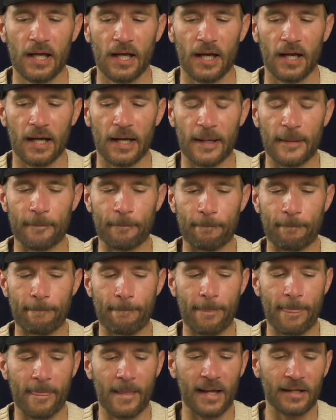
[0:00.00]
Um,
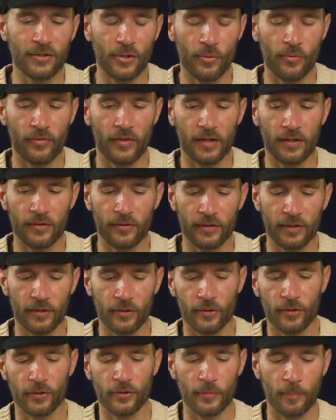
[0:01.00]
I don't think you're gonna
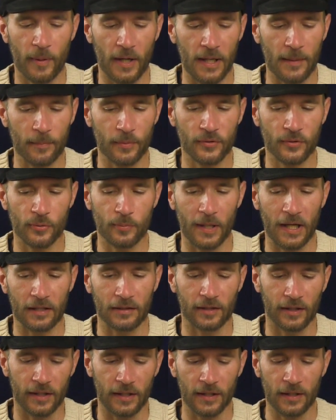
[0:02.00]
hurt your pipe too
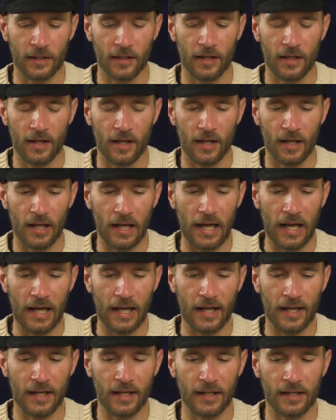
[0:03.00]
badly.
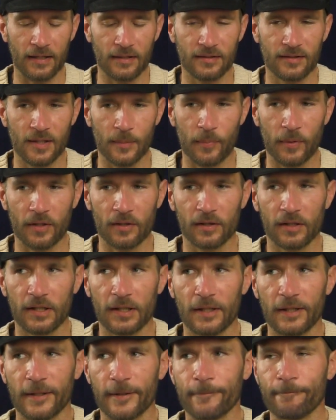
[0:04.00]
I
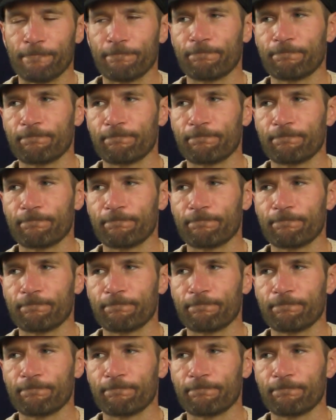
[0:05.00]
typically,